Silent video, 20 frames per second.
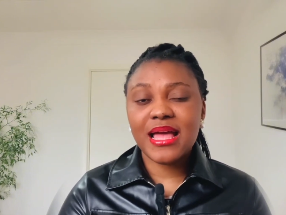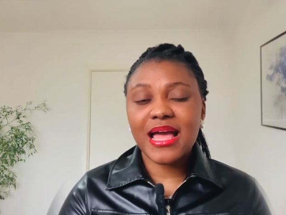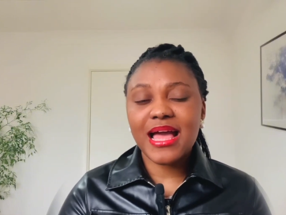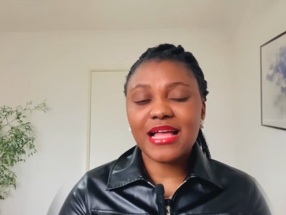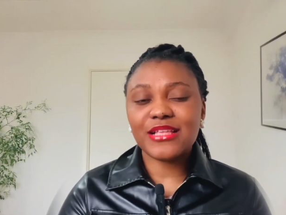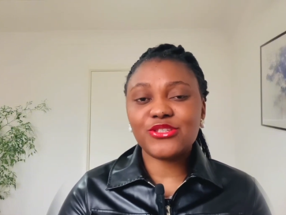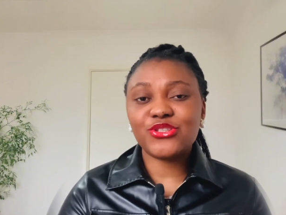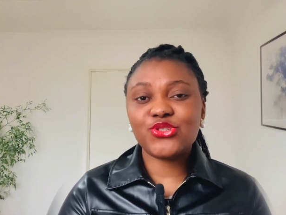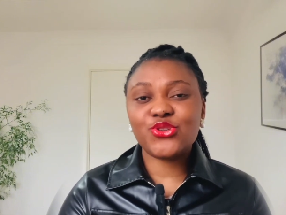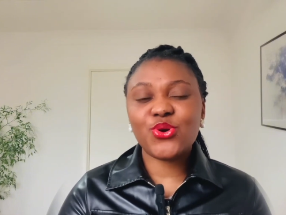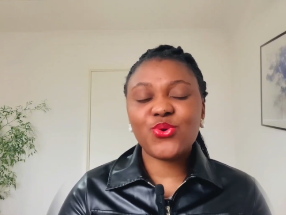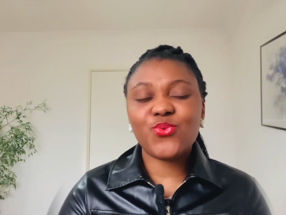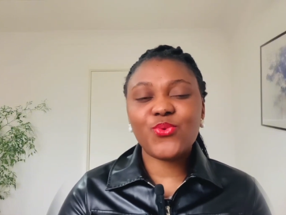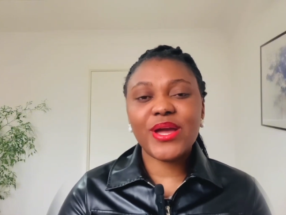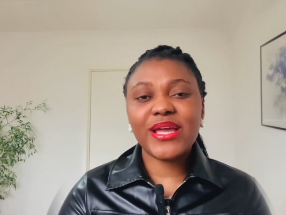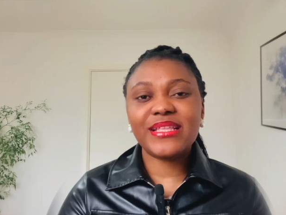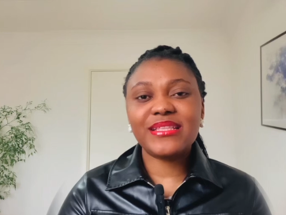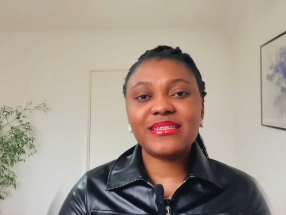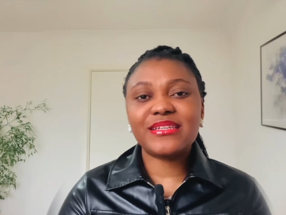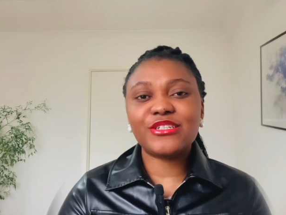And so
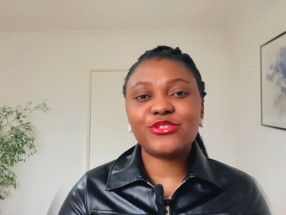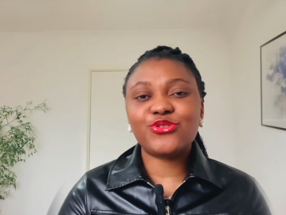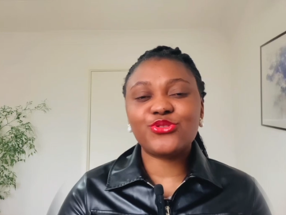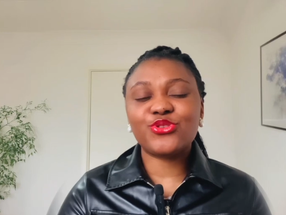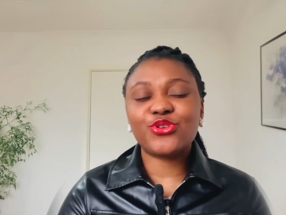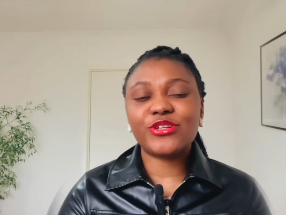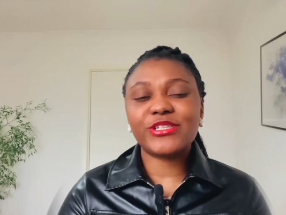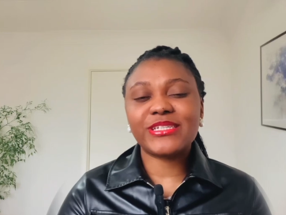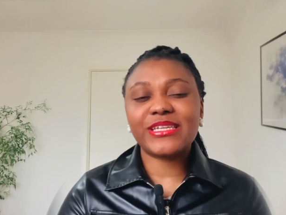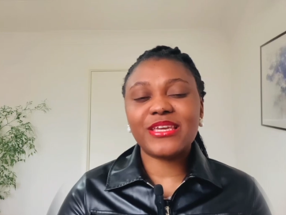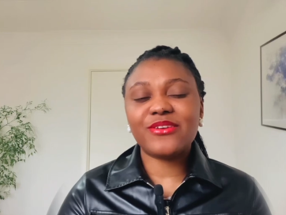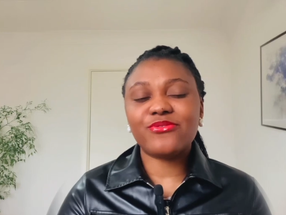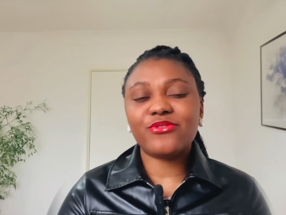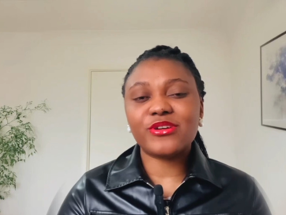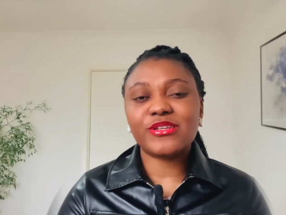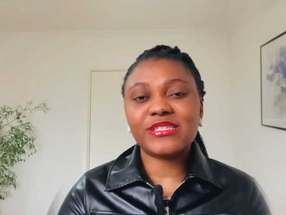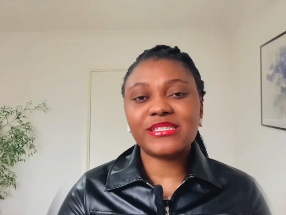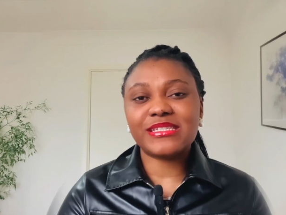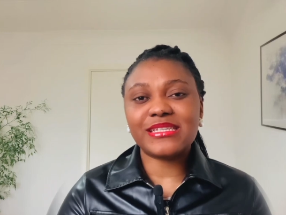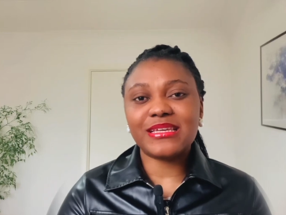when they do not give
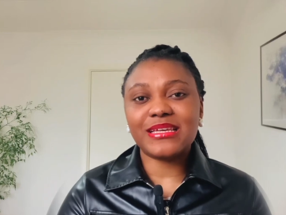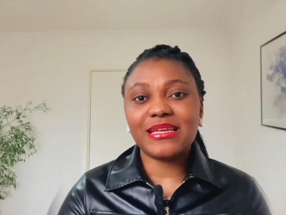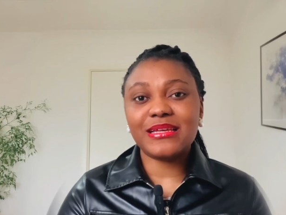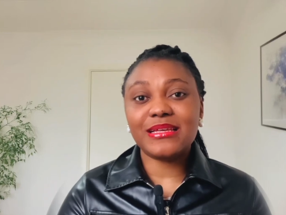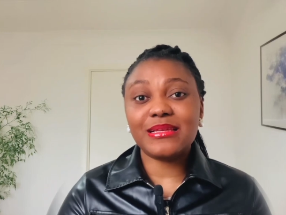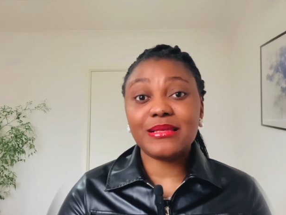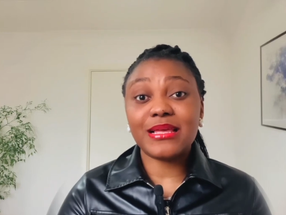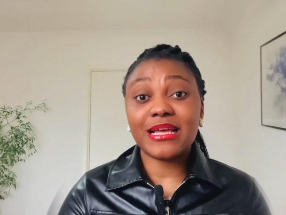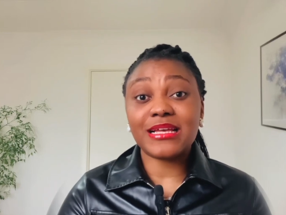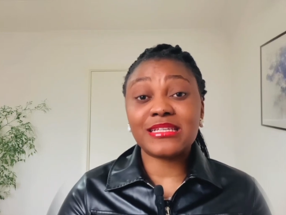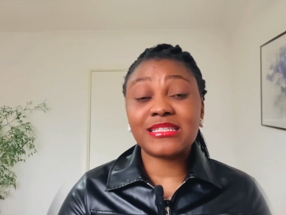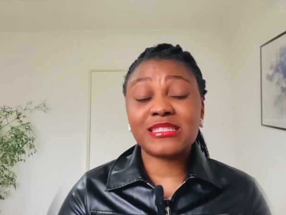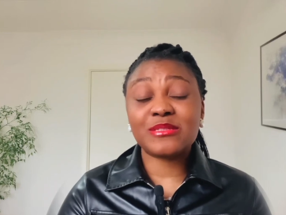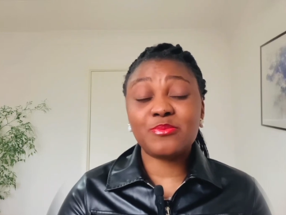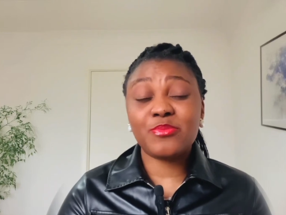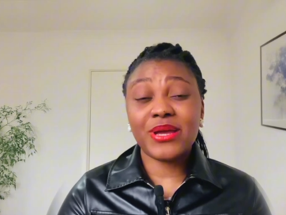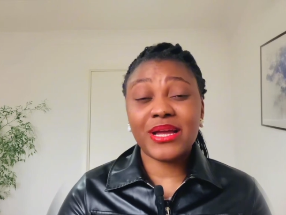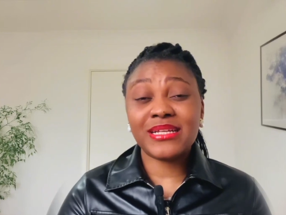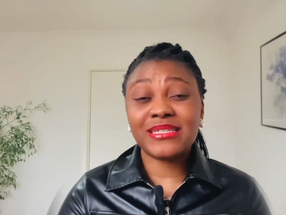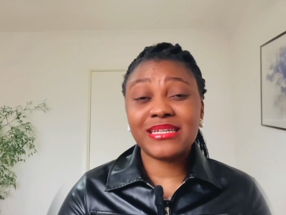us the
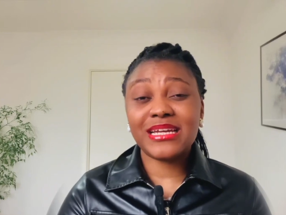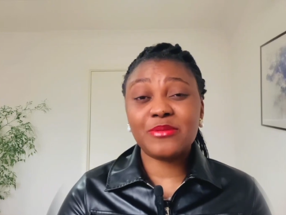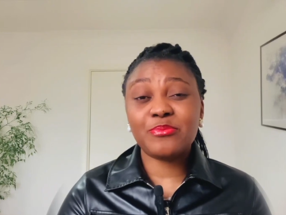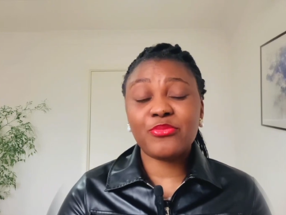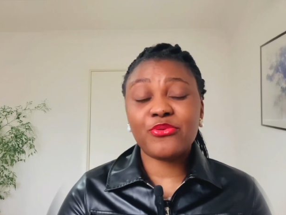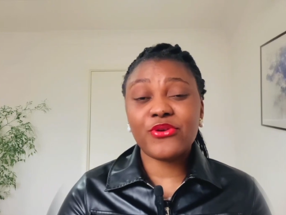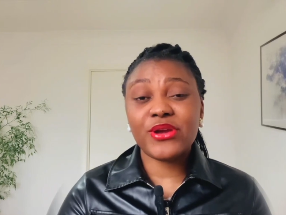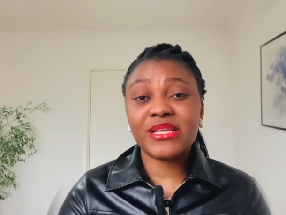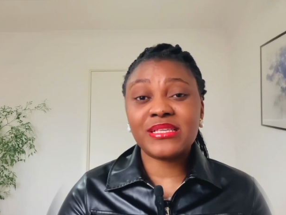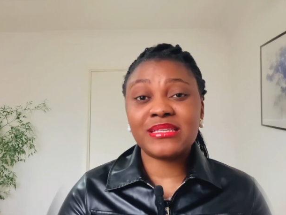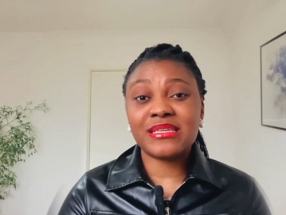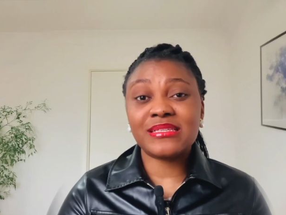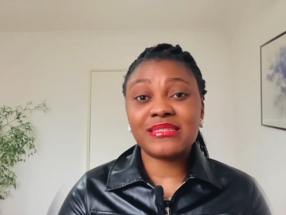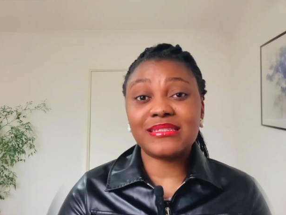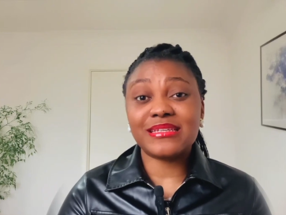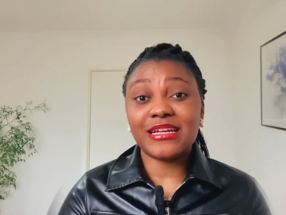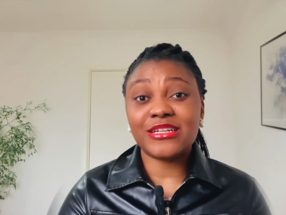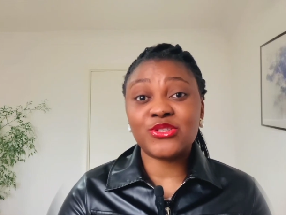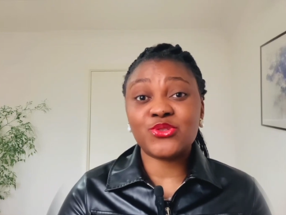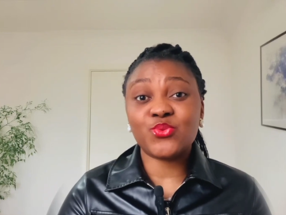expected praises
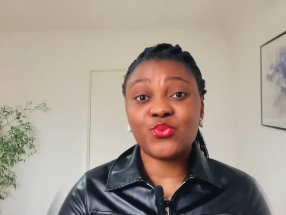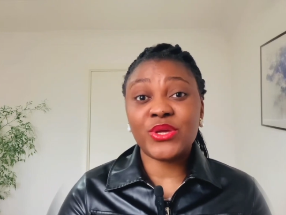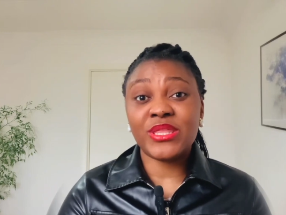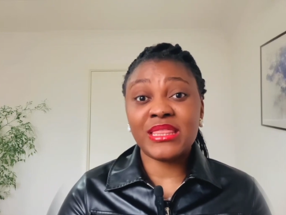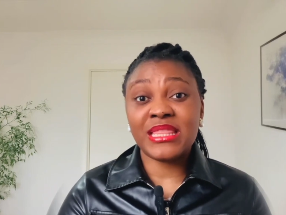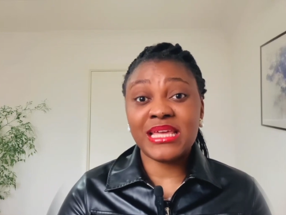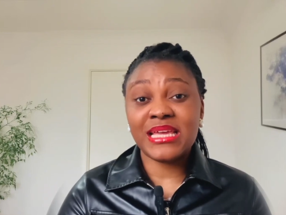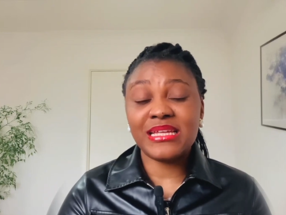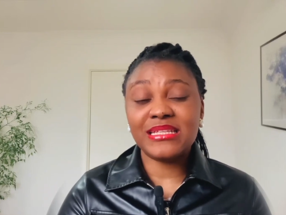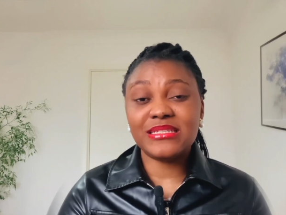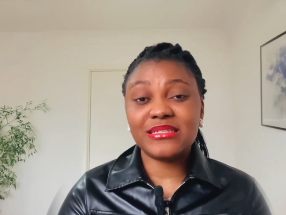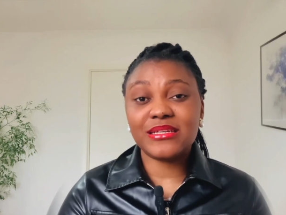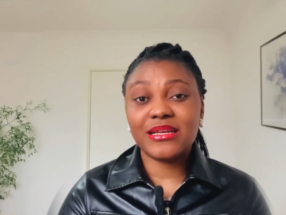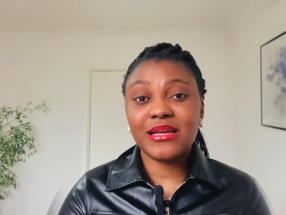that we need,